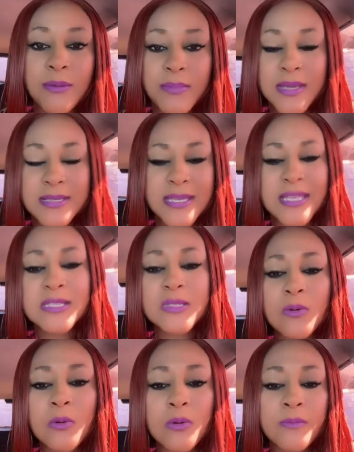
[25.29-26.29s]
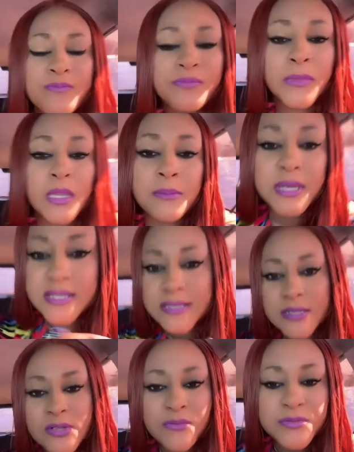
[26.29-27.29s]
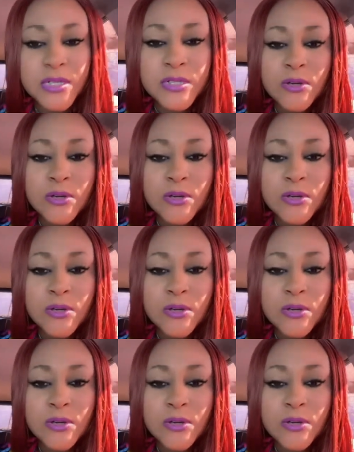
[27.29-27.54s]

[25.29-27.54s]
Because I saw Minister Tufton